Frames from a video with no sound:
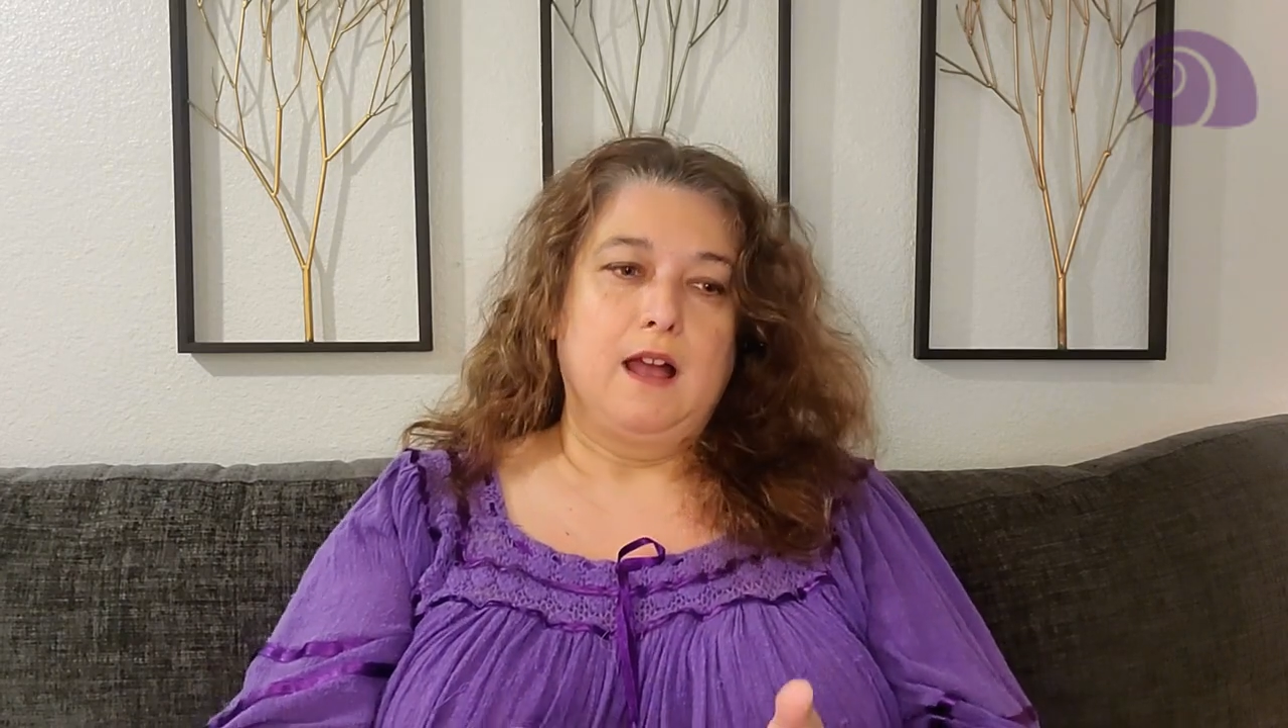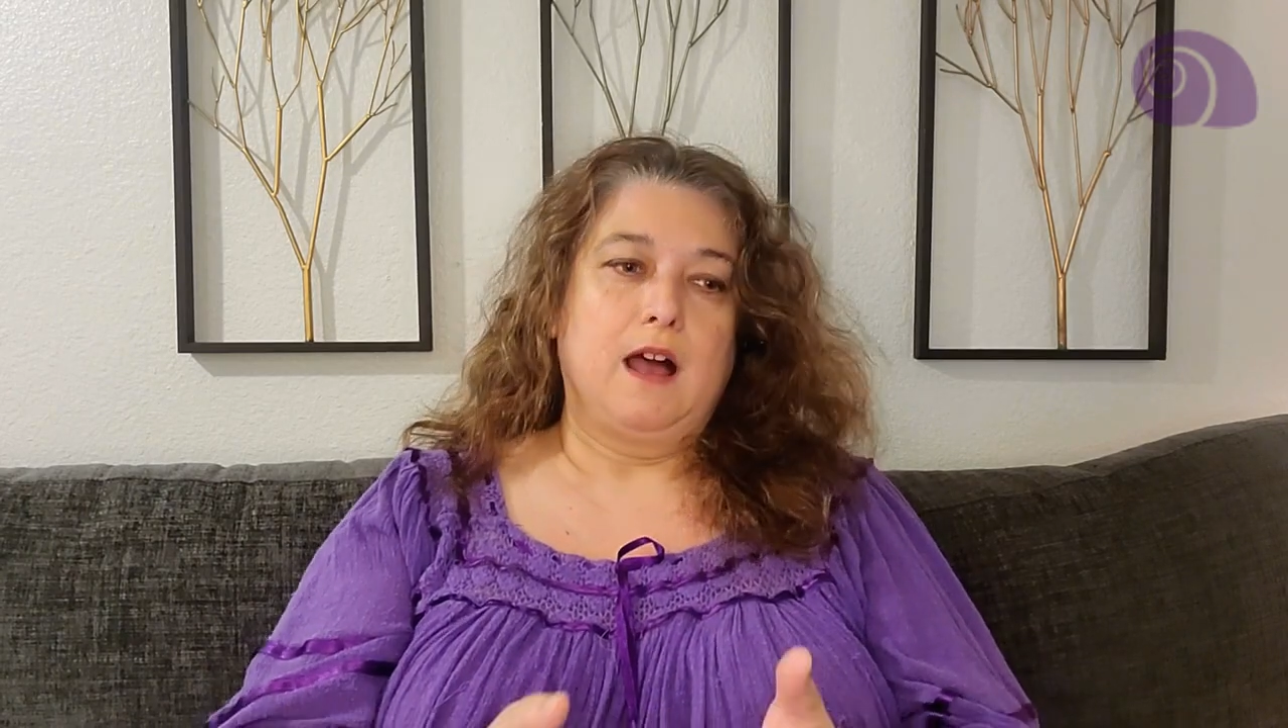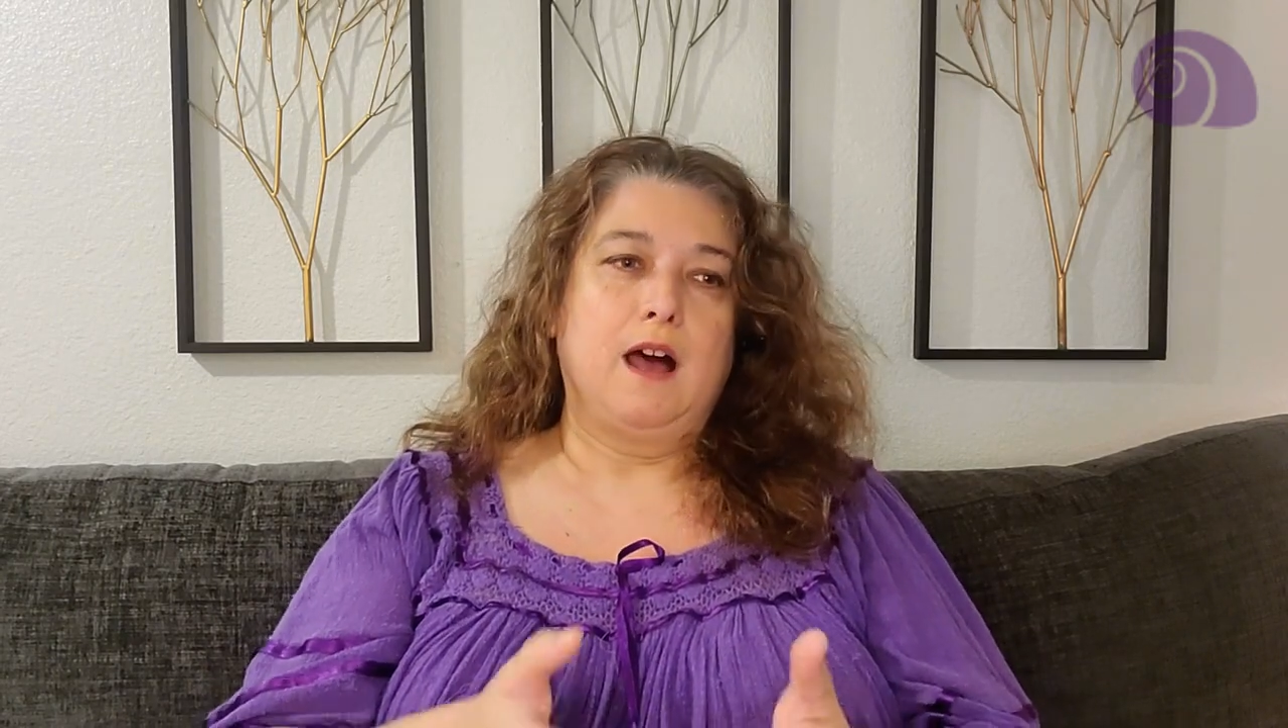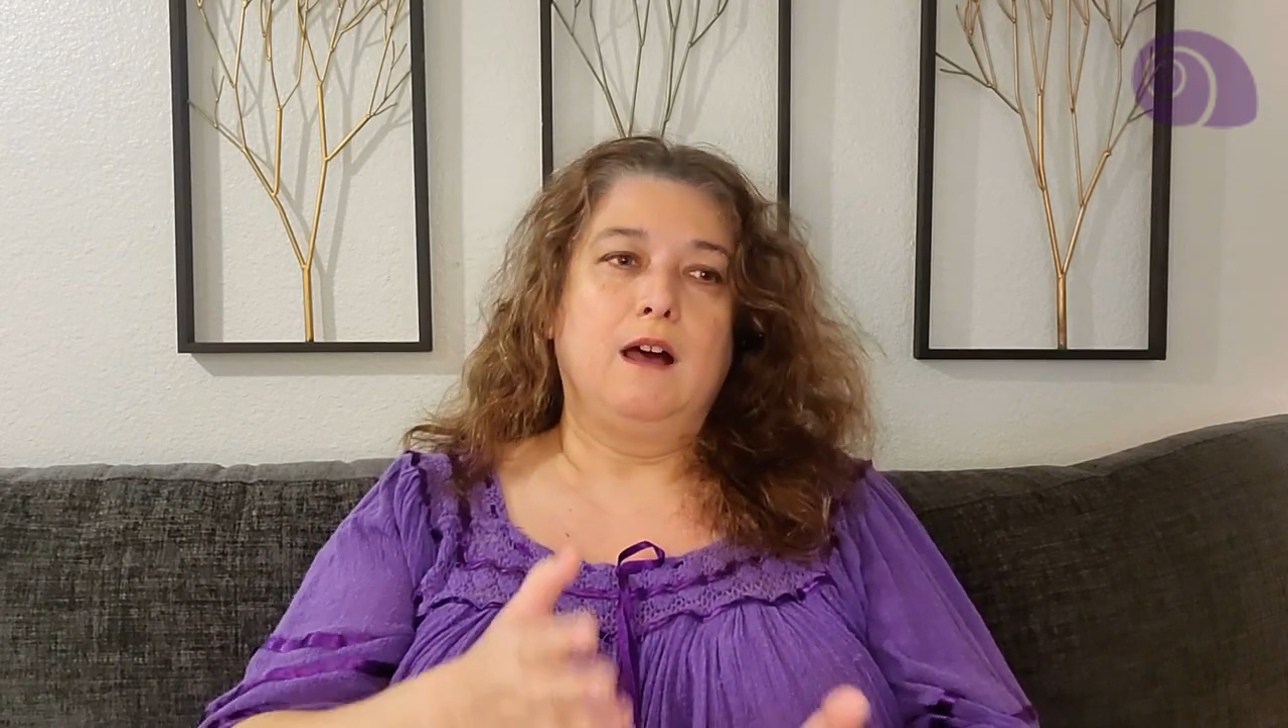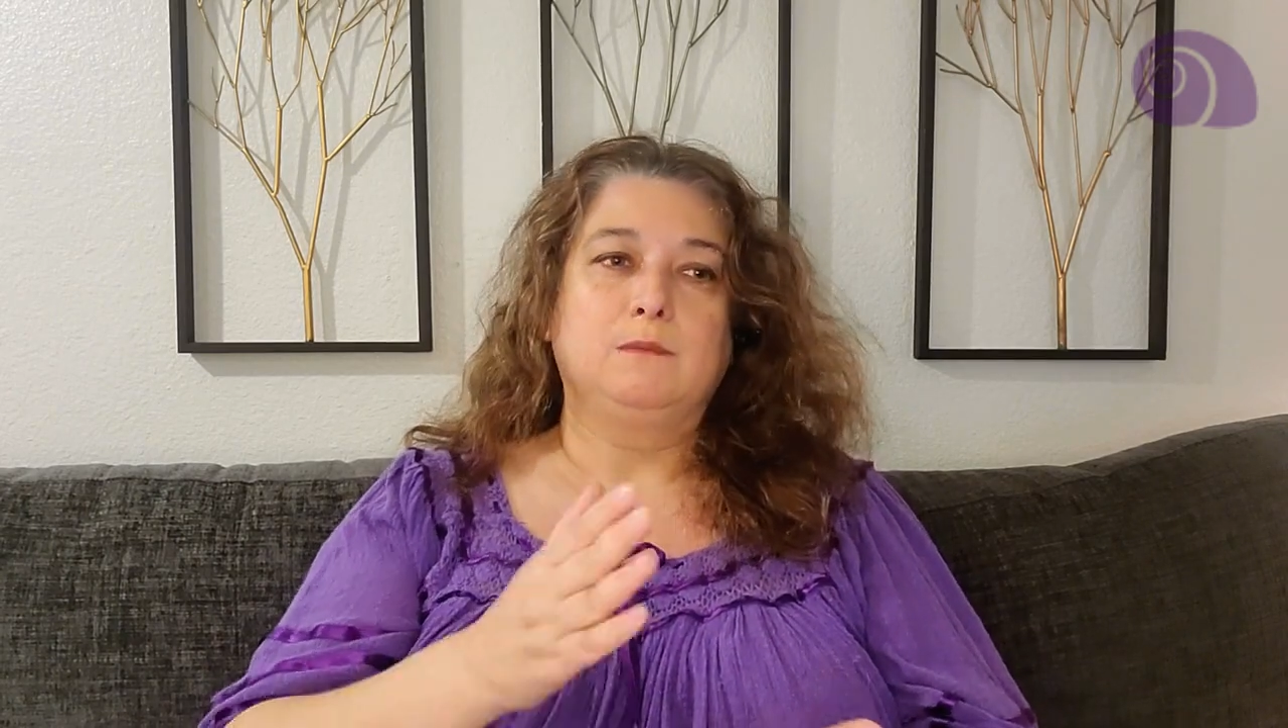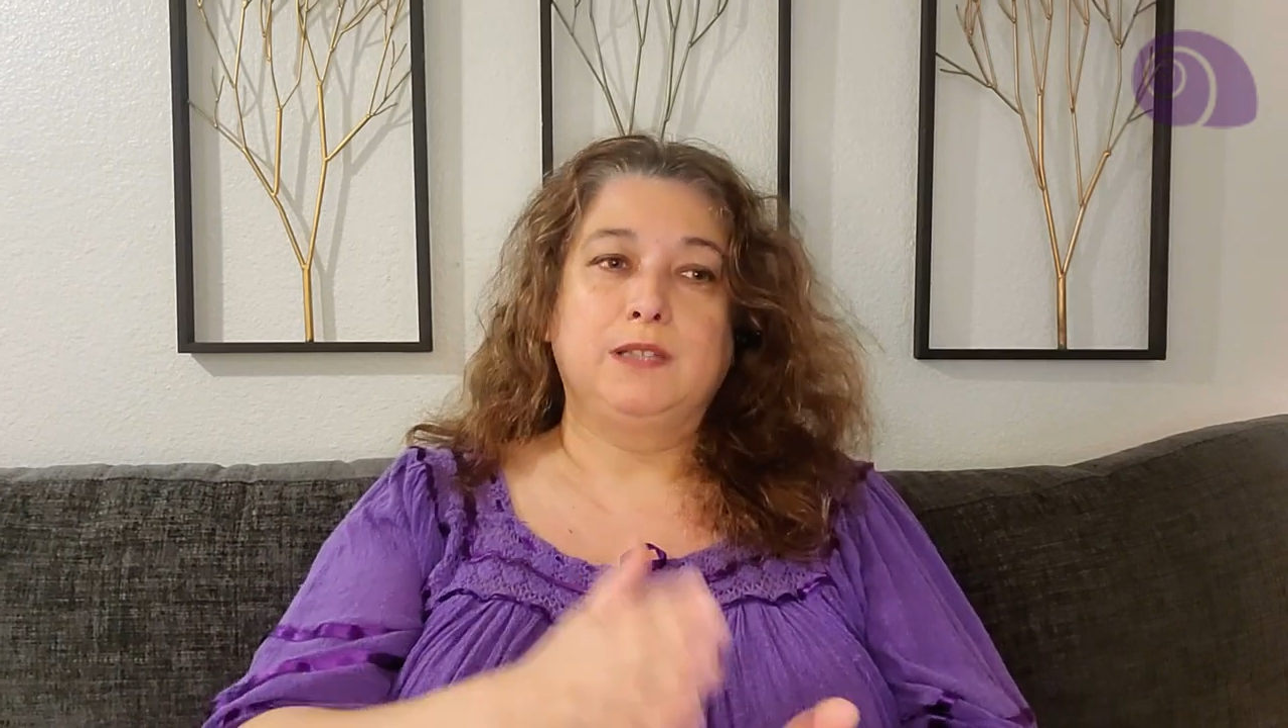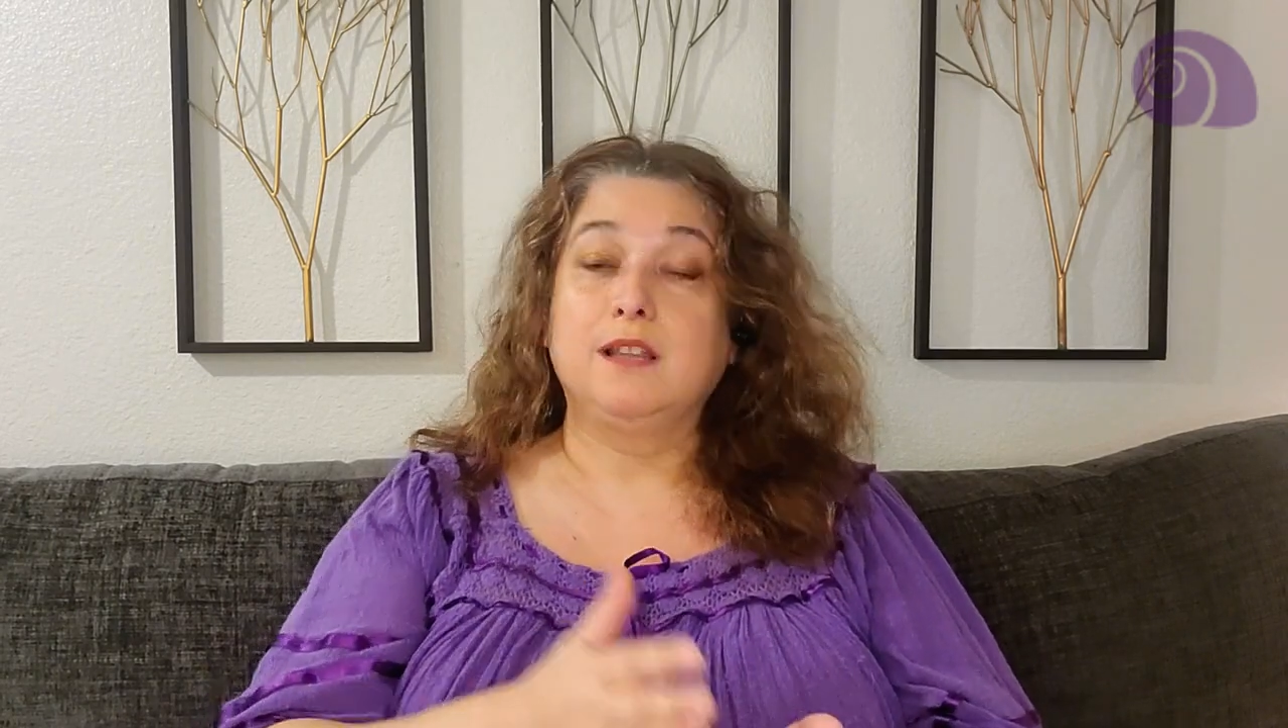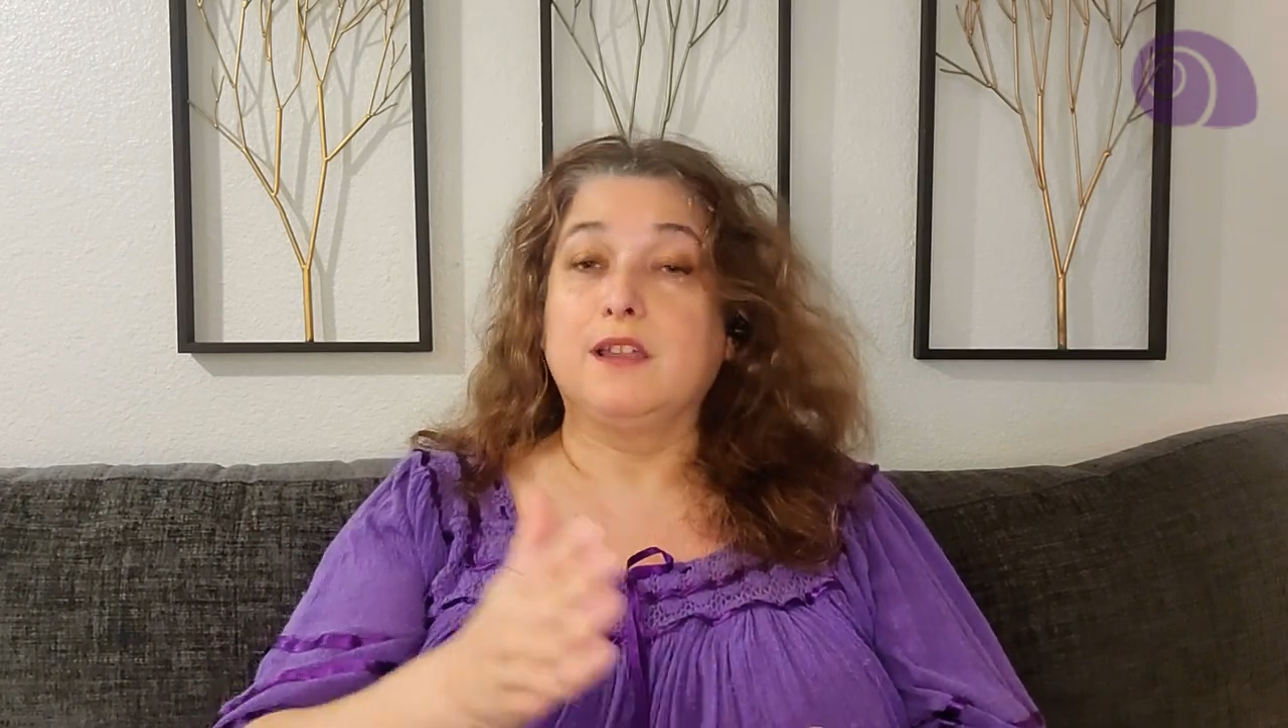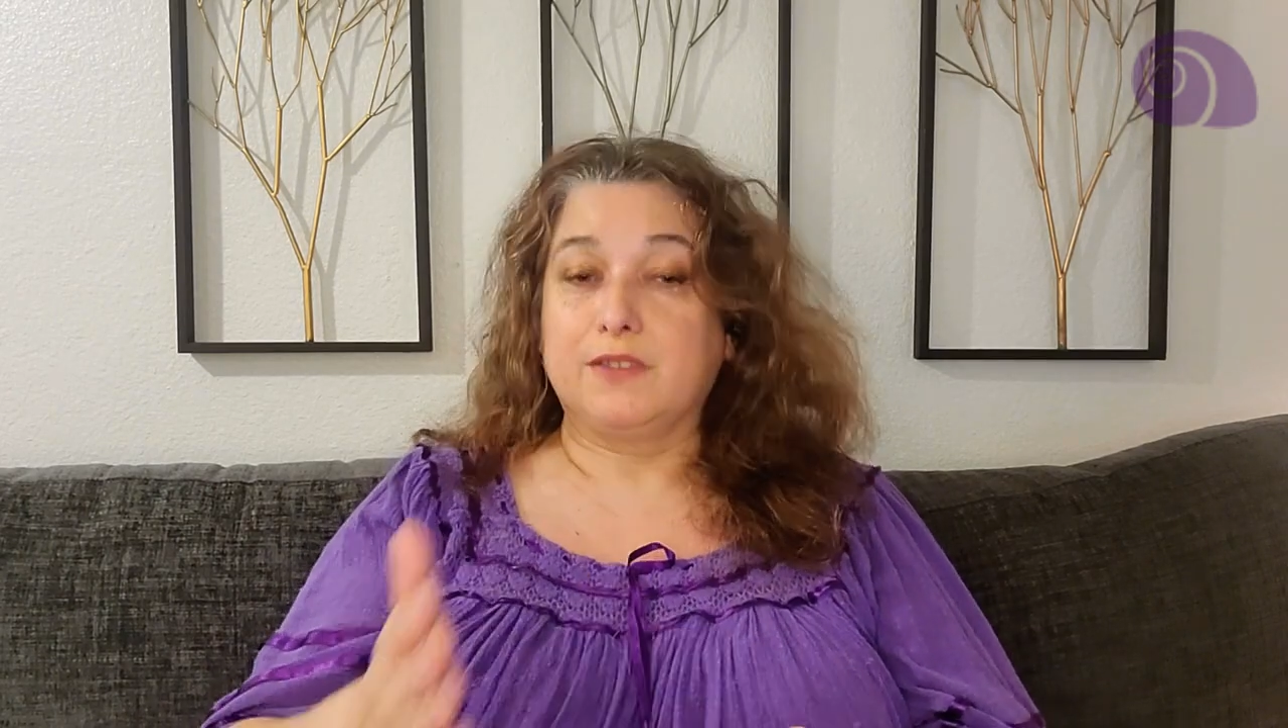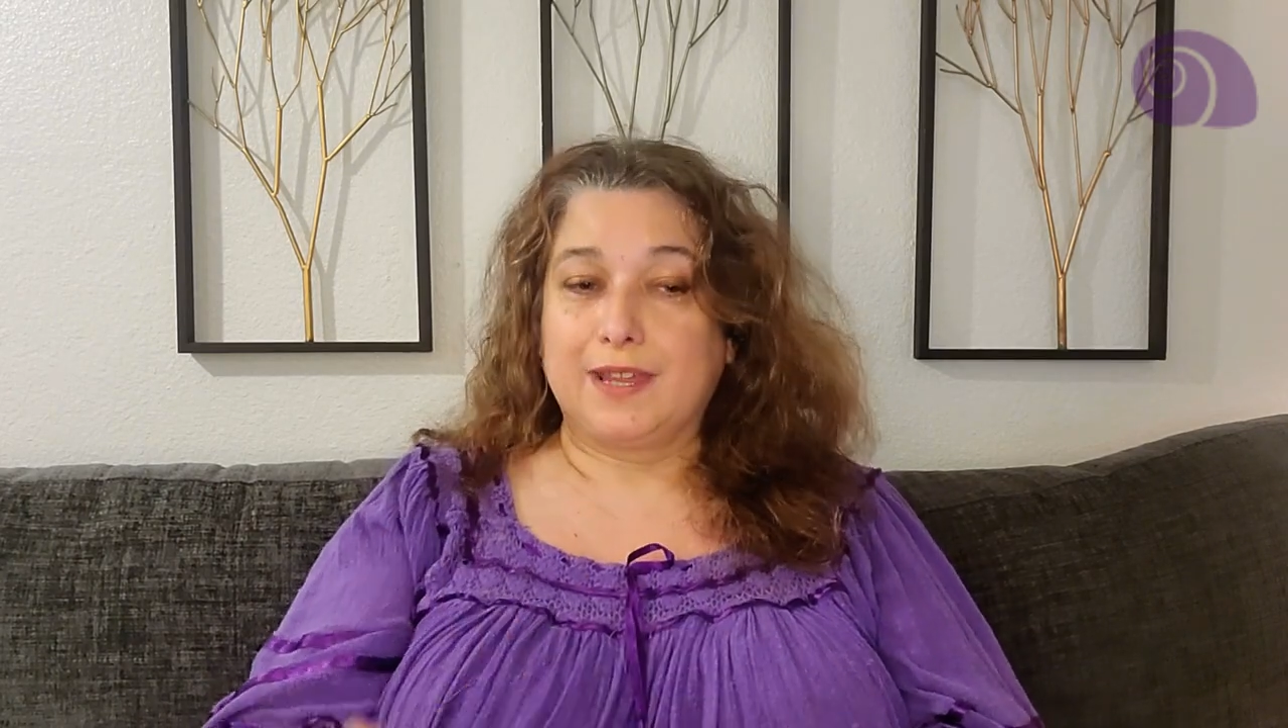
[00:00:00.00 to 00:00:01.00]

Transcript: Lilith